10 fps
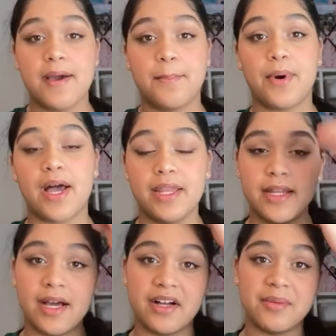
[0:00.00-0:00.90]

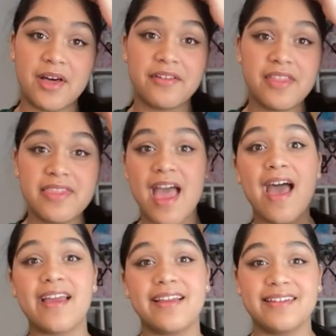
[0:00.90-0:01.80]
But other than
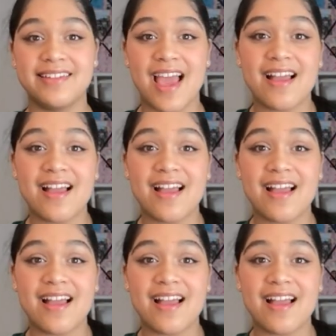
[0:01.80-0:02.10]
that, yeah